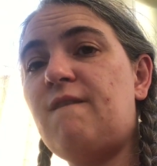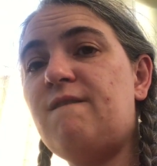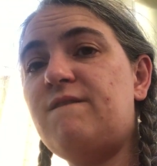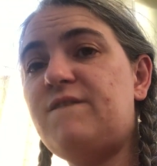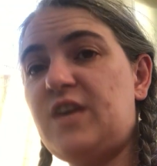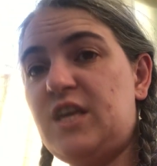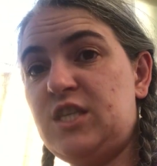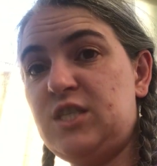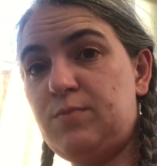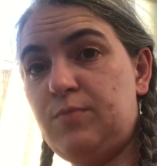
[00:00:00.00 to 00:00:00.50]

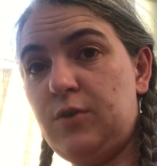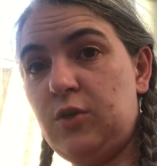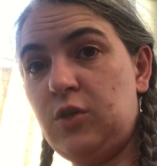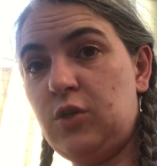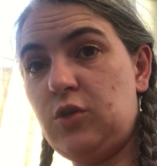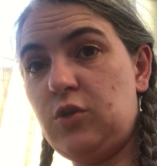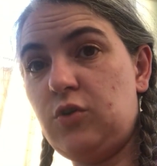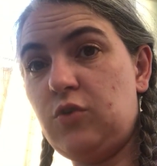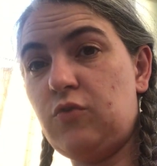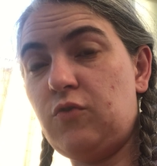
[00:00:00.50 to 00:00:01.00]
Facebook
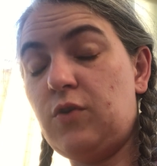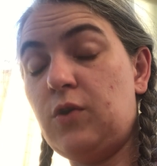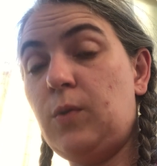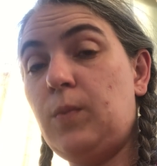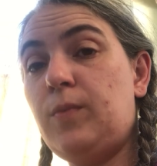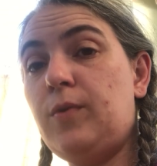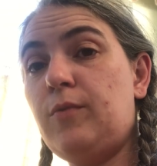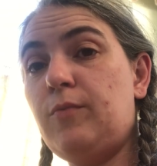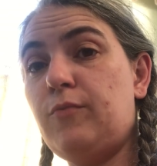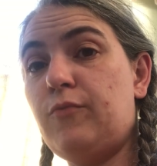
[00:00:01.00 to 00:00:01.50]

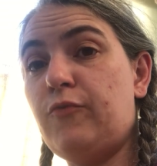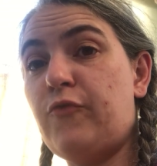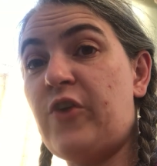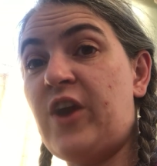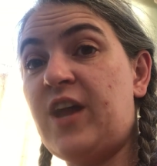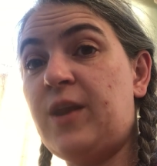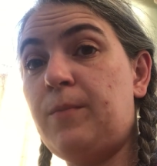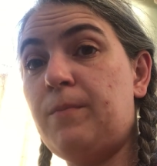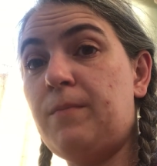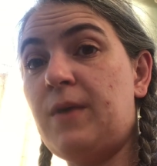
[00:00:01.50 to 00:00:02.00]
group
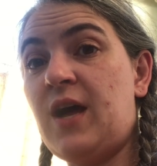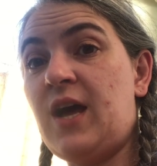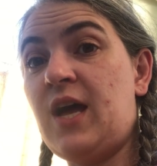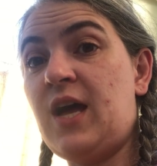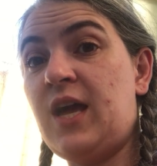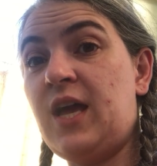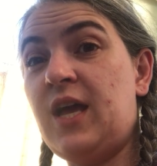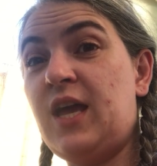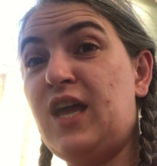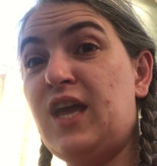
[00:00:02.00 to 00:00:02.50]
run
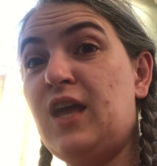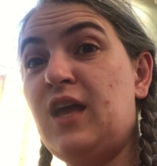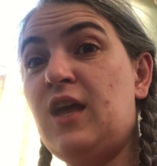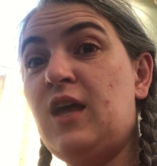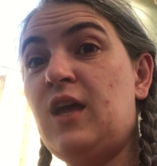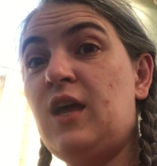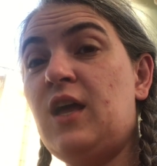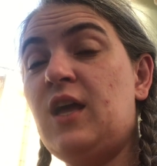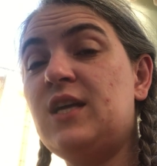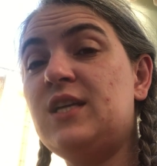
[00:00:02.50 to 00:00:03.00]
by
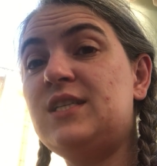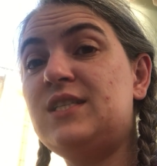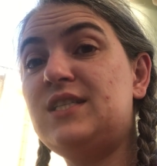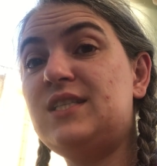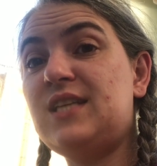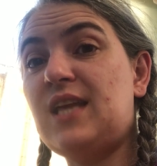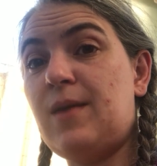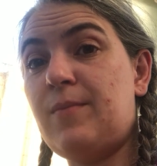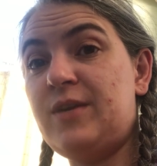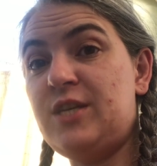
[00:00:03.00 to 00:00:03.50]

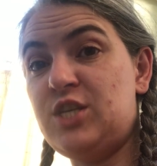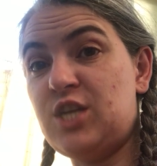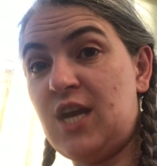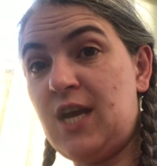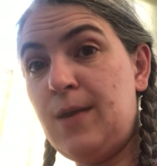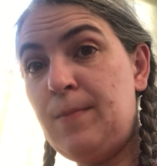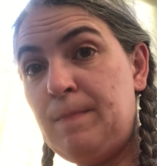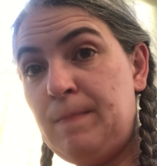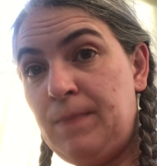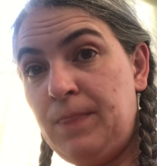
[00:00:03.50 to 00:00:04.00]
Sammy J
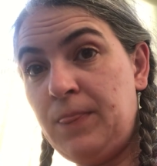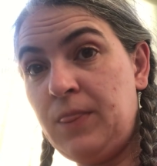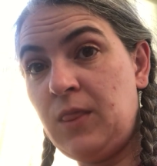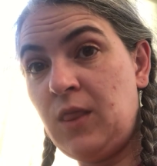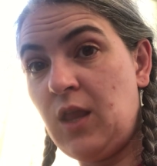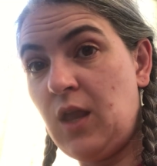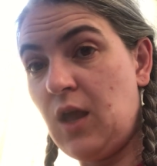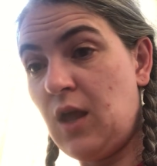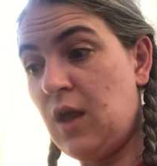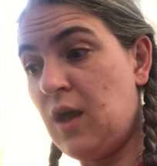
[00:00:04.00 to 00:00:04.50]

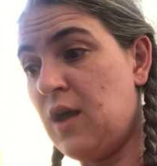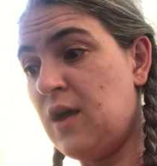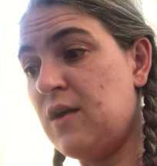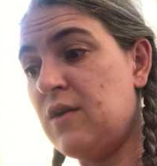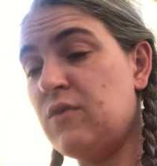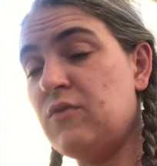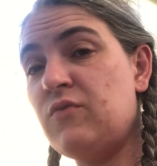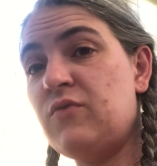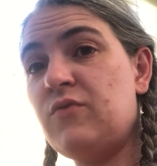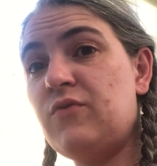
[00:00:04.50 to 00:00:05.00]

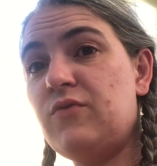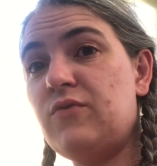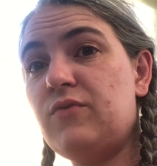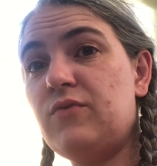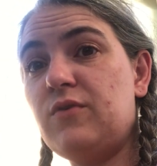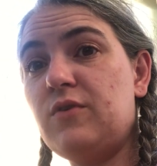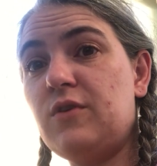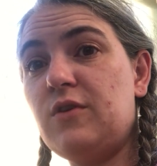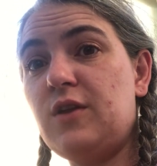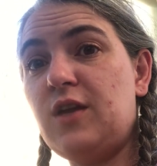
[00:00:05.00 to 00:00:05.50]
of
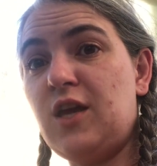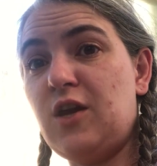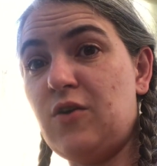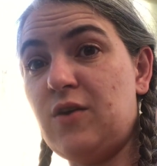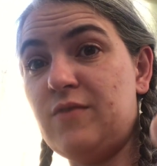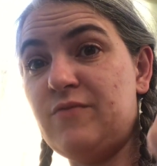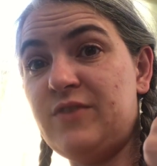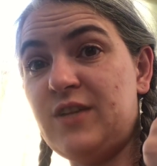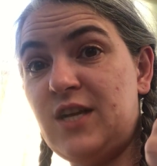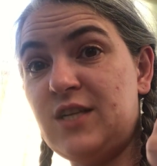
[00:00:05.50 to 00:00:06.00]
here
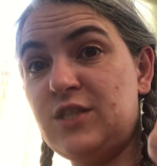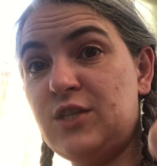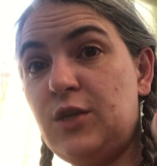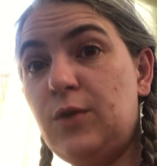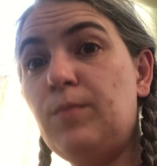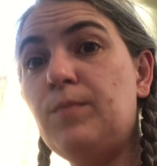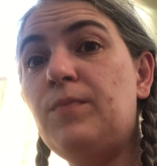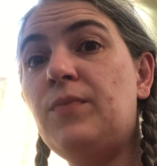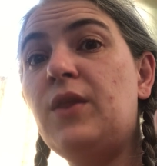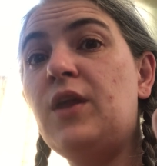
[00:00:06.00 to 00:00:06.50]
on Flosstube.
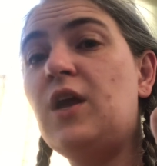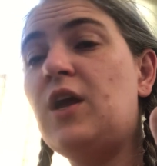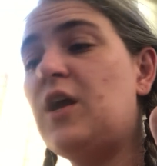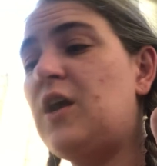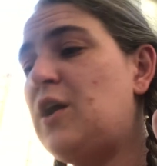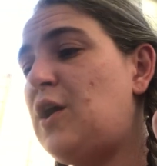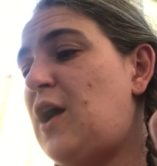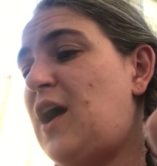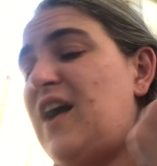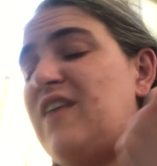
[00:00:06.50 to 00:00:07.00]

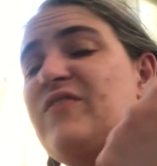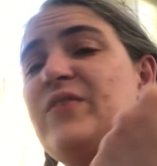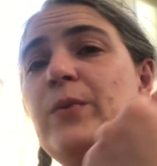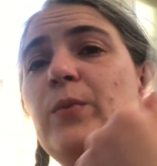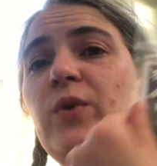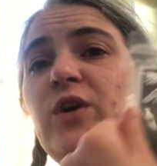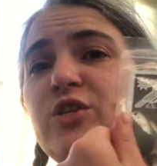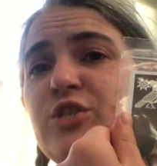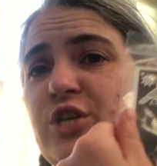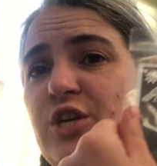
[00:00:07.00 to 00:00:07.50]
I've been
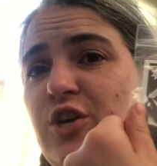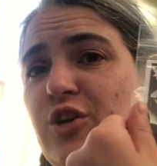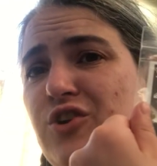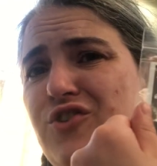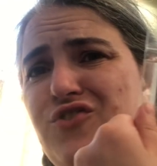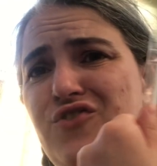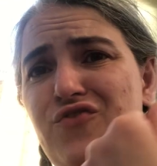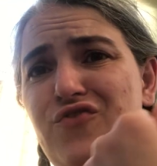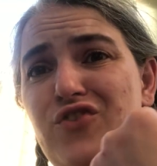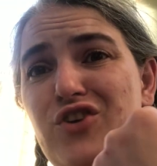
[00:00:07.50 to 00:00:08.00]
watching
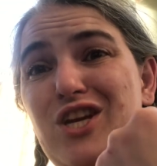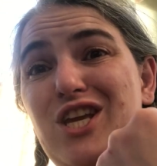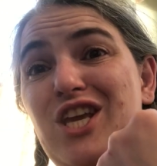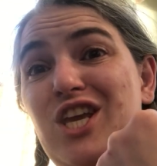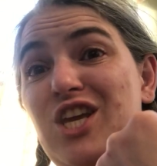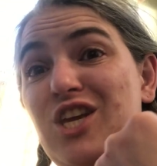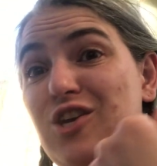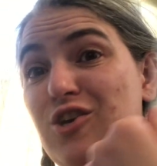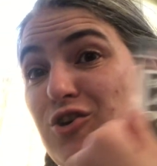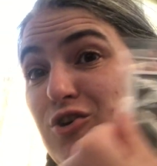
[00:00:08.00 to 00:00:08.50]
her for
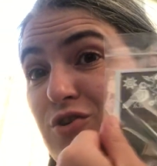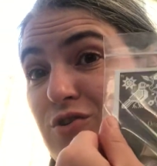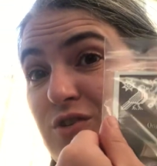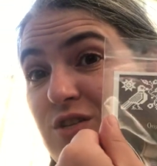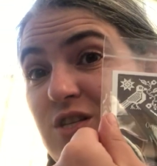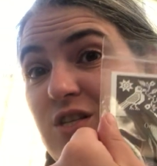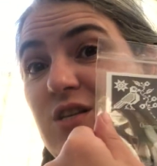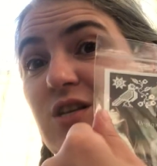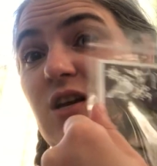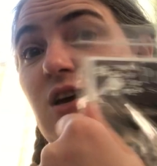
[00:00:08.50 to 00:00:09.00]

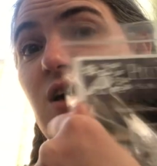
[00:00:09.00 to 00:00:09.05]
years.